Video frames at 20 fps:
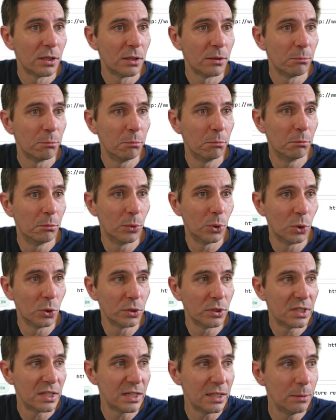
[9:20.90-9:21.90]
more
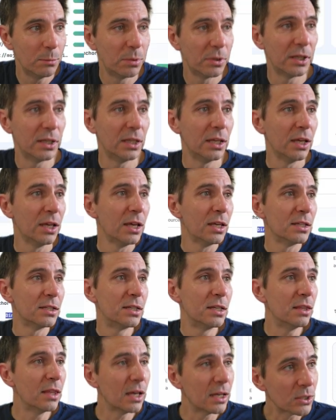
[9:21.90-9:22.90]
deeply.
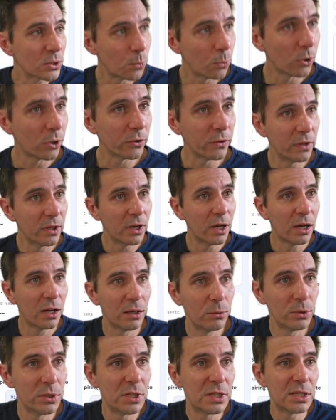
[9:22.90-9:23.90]
See, that's one that I
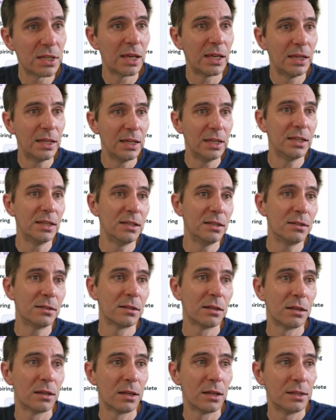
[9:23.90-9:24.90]
would say
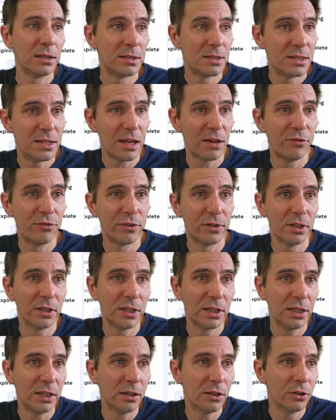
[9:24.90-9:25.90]
is
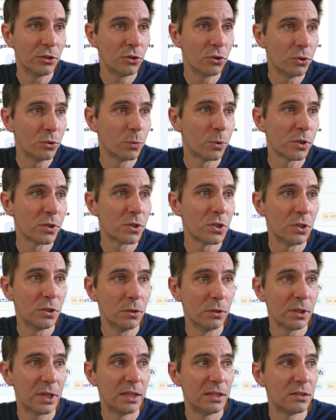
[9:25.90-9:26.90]
definitely a good one to
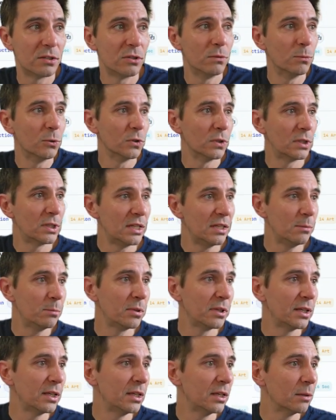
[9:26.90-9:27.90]
look into more
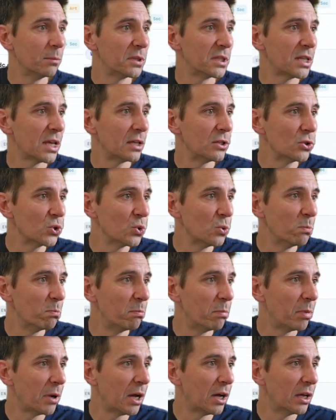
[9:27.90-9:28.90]
deeply, a potential
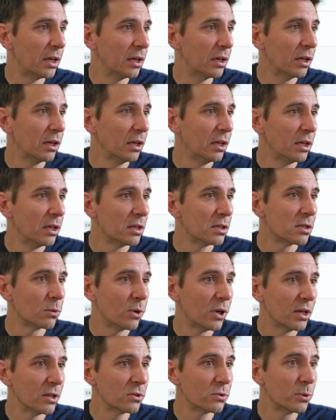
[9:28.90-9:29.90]
buyer. So
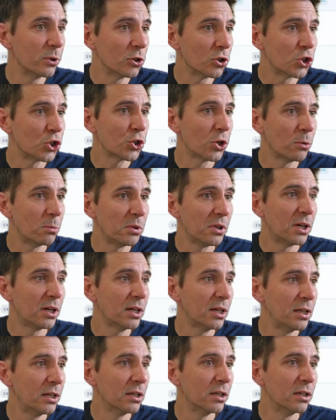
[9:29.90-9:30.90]
what else? We've got
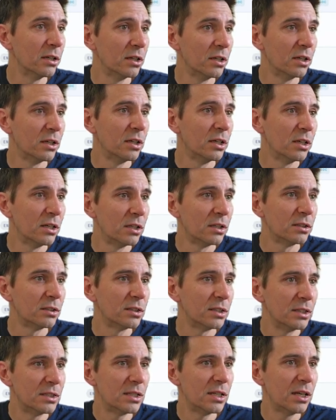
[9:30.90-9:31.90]
Shopliner.
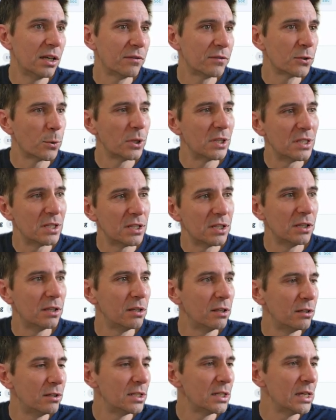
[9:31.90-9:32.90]
See, TF20
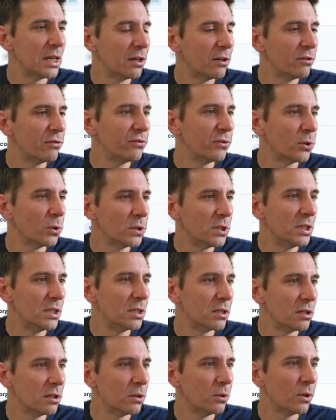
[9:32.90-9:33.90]
and
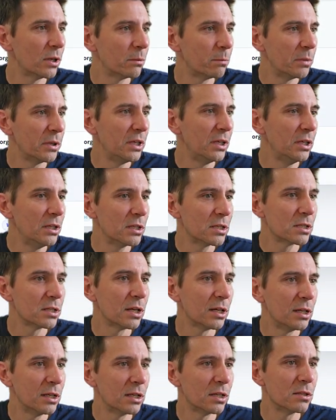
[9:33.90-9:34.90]
DA42, I'd be
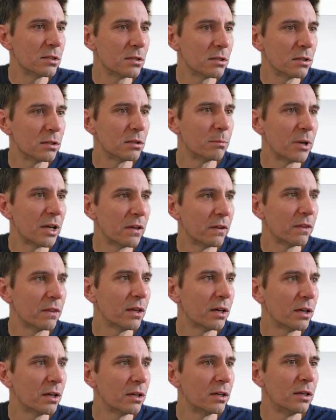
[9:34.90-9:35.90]
slightly concerned about
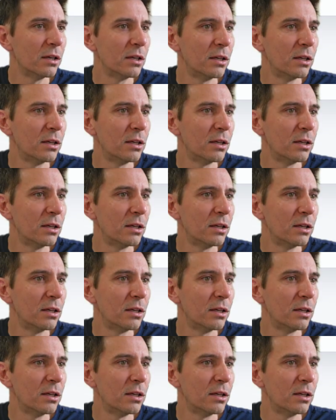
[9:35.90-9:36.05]
that.